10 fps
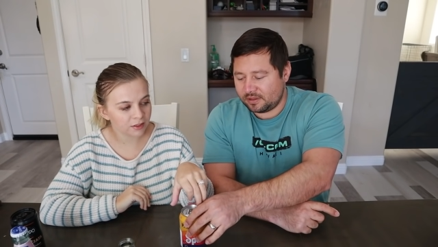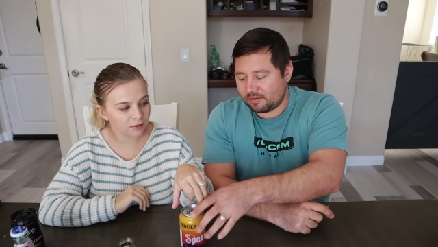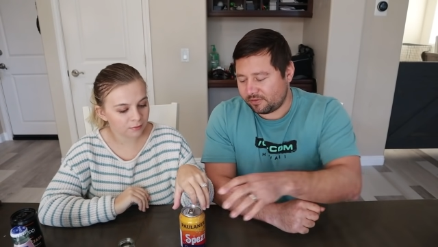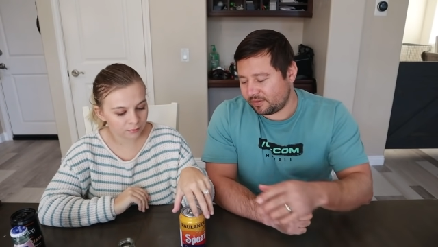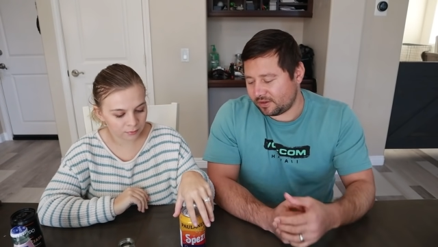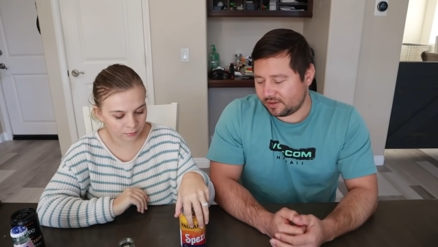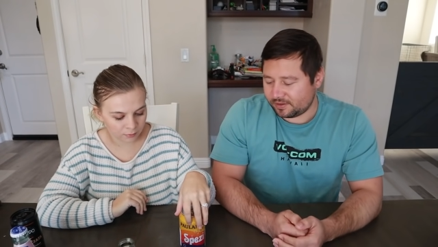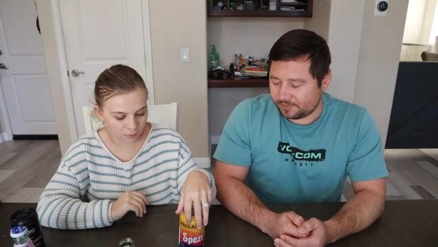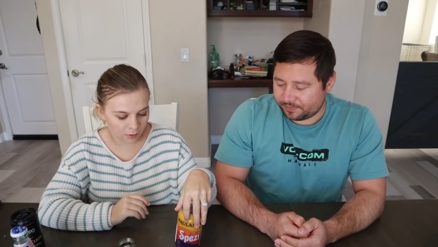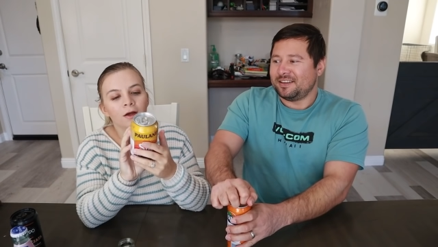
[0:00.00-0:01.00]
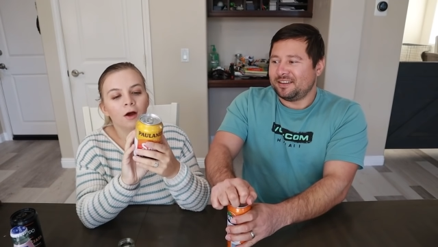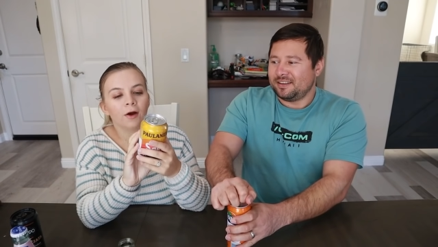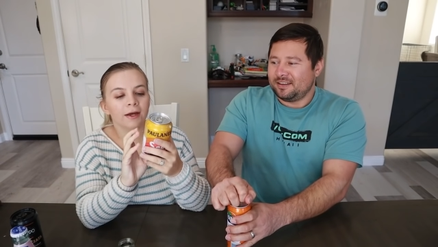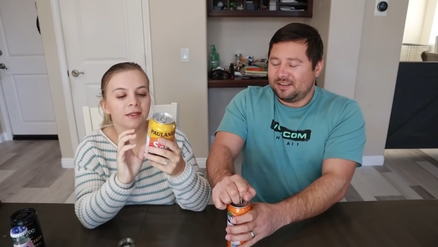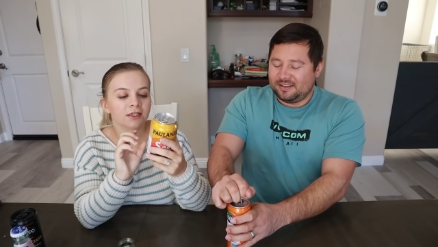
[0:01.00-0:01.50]
Speaker 1: Do that one first.
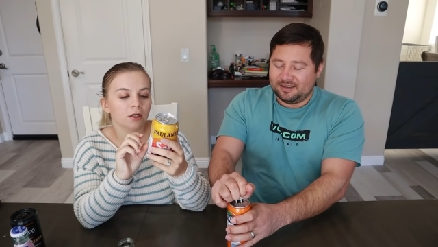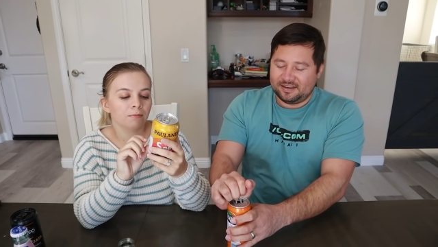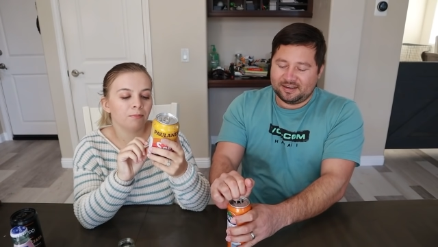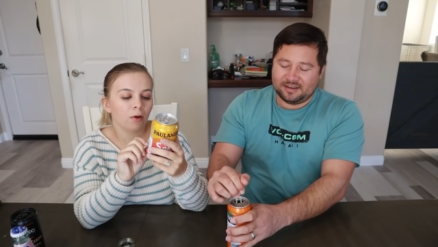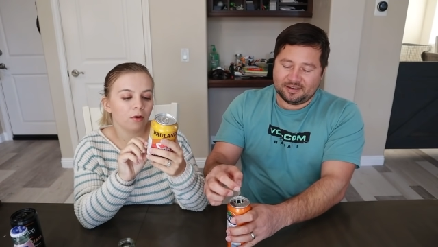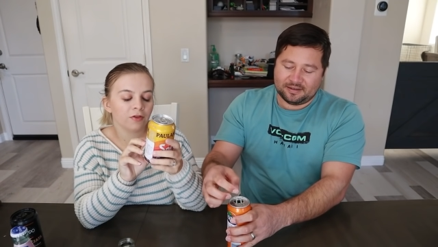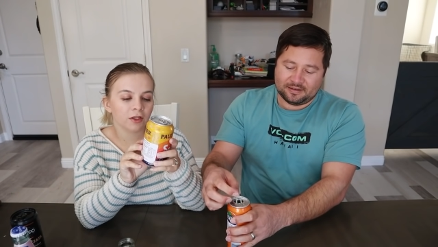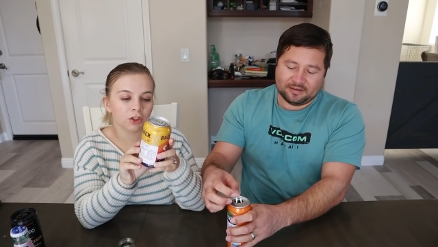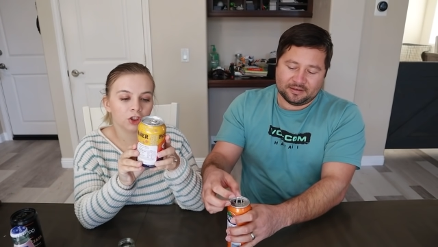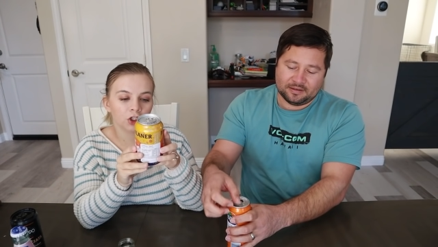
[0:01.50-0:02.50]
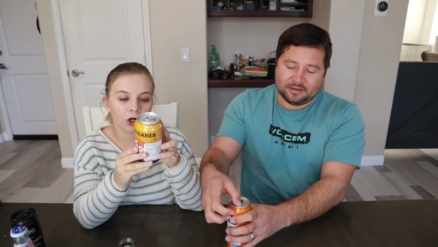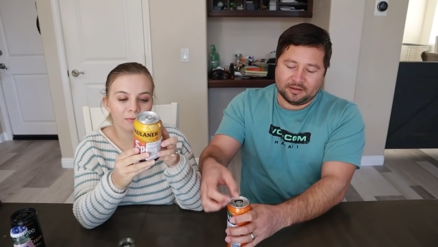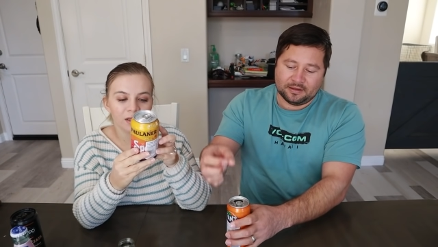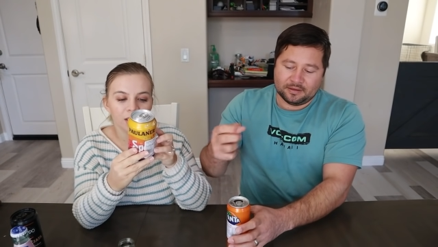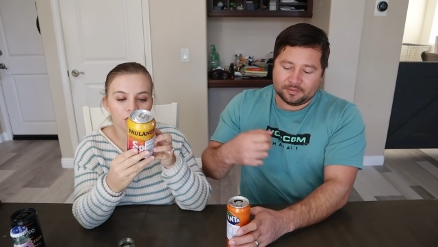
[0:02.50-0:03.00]
Okay, these are both
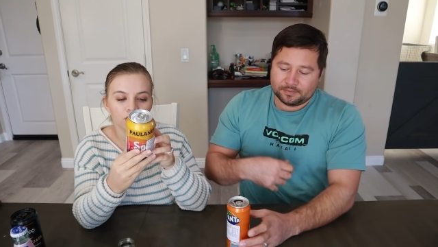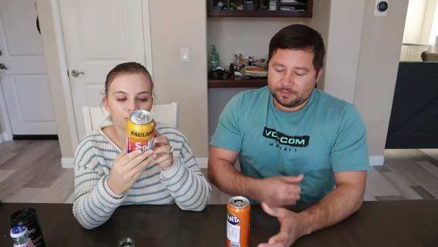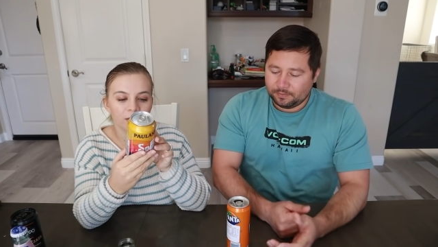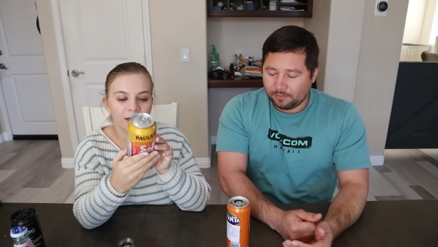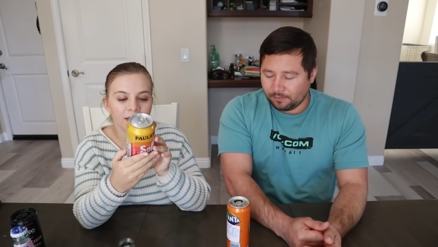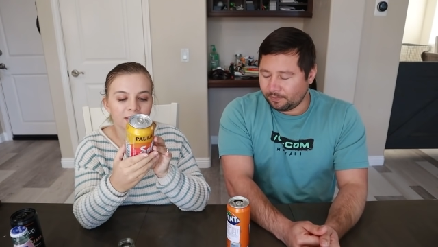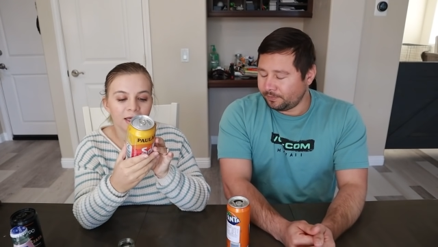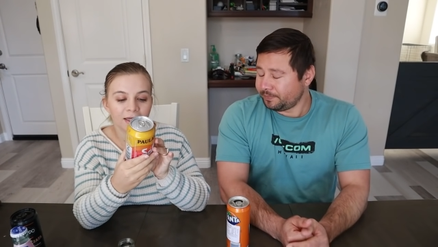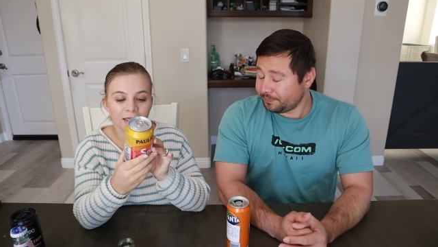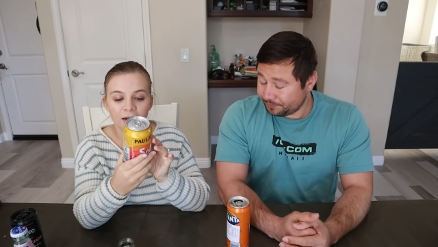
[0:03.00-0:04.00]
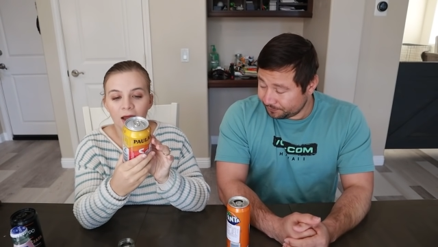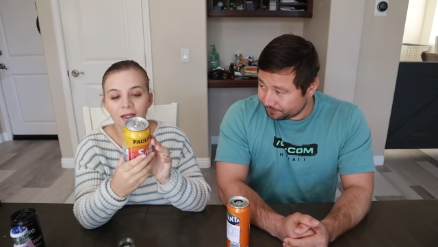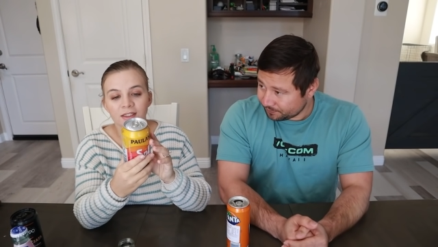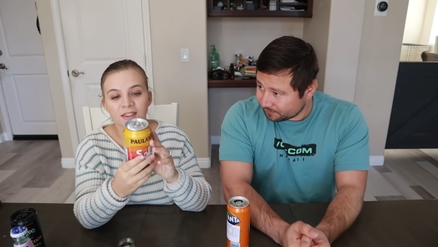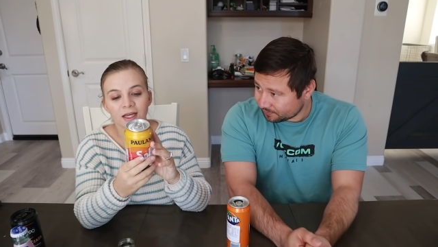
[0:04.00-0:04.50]
German drinks. I
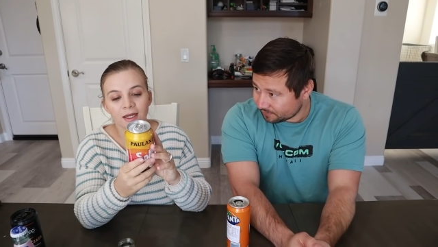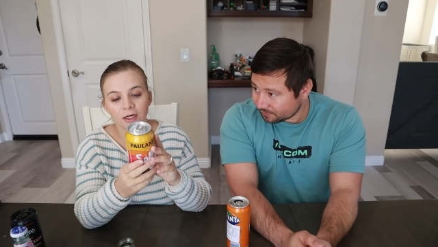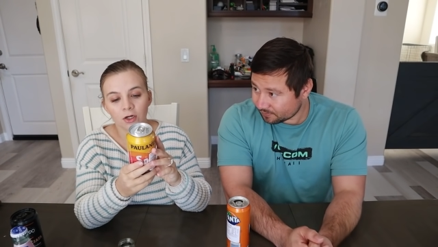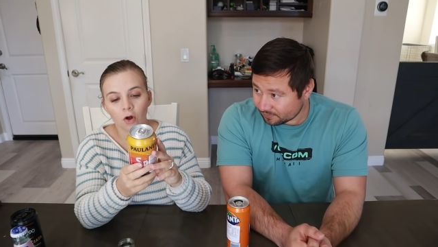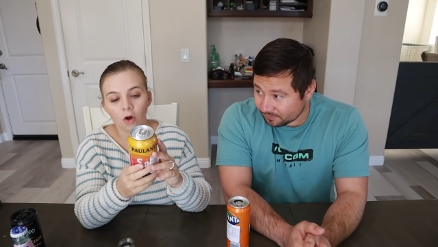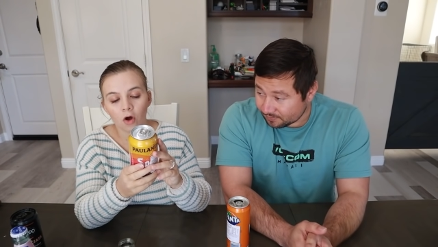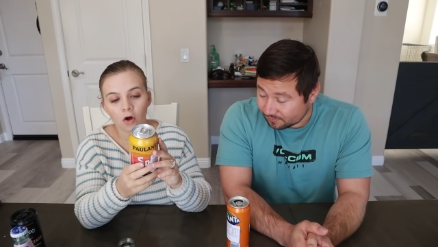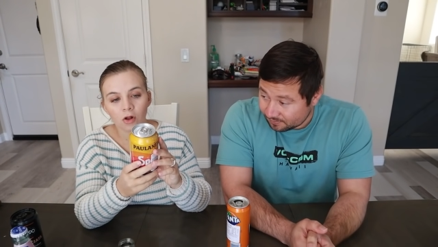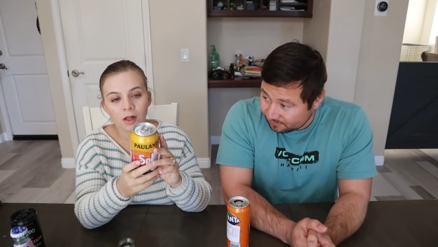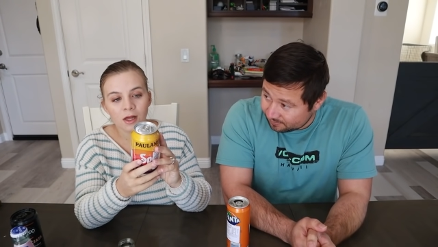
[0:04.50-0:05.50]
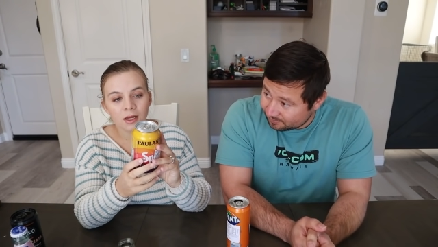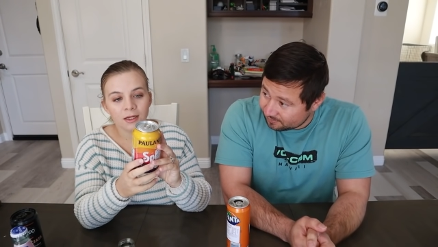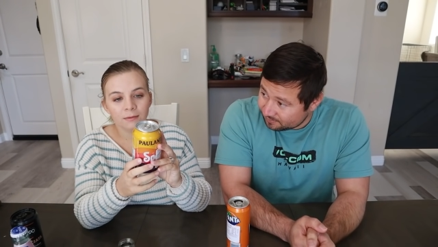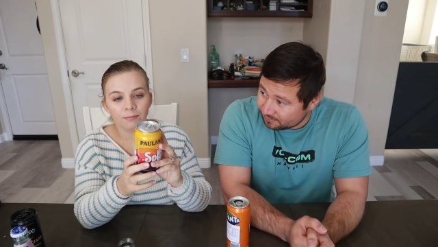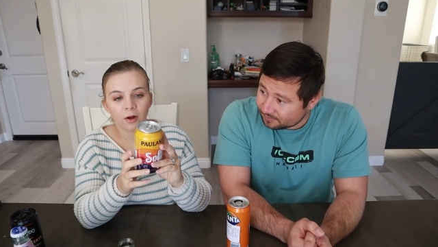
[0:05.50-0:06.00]
cannot say it at all.
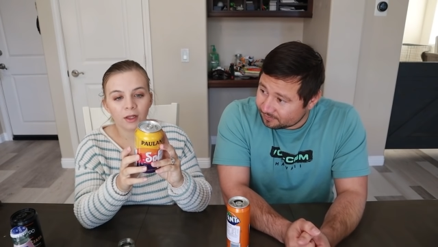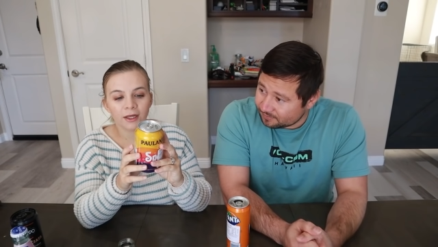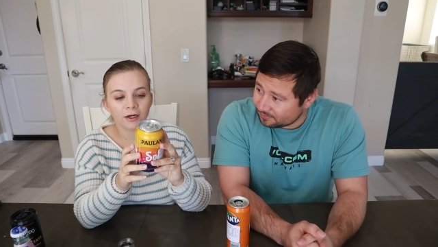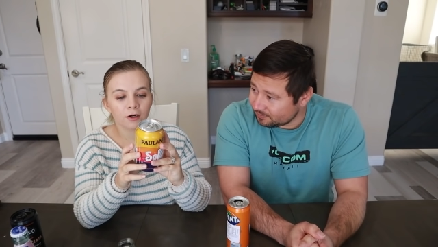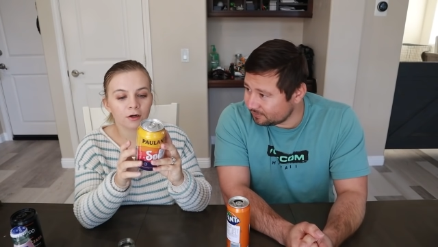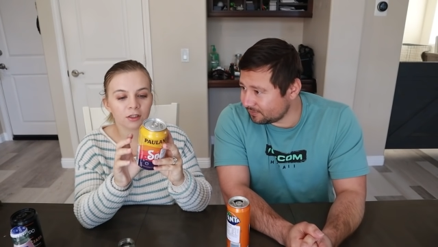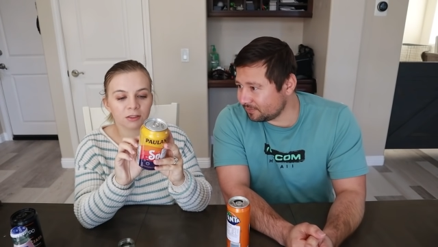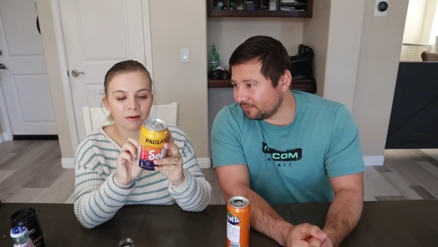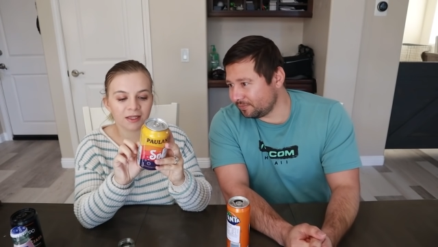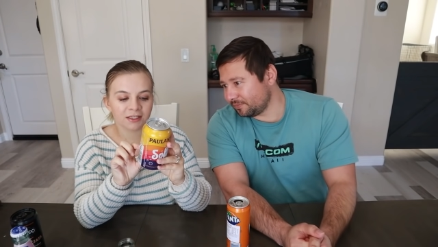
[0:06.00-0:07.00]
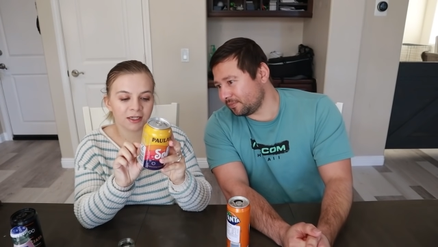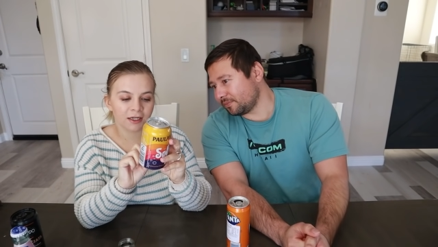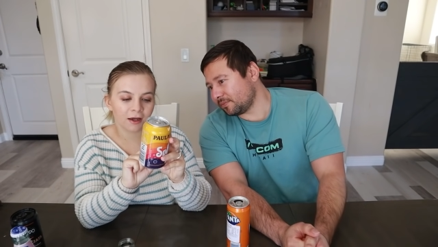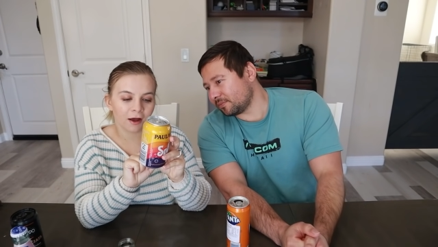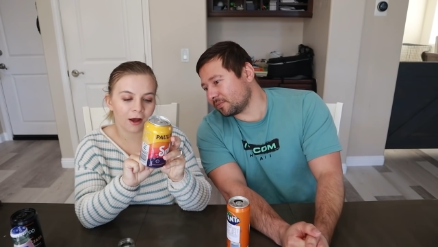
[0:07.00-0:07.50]
Paulaner
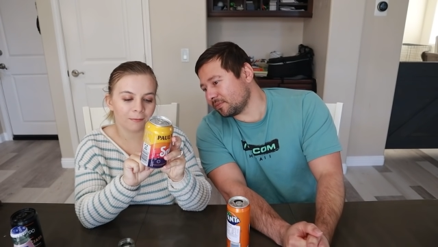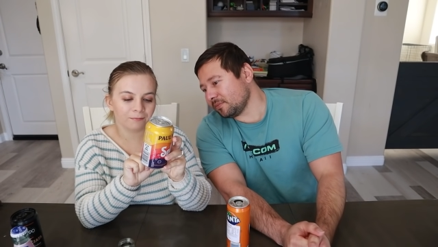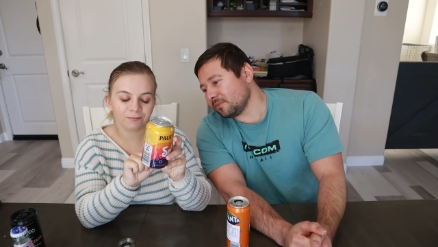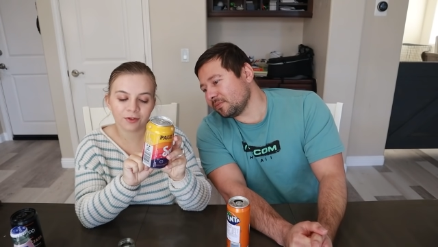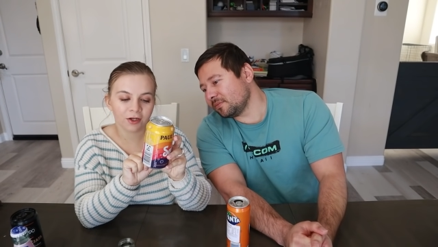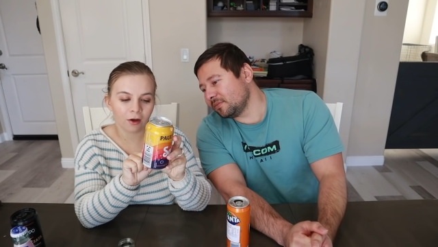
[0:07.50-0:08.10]
Spezi, um, you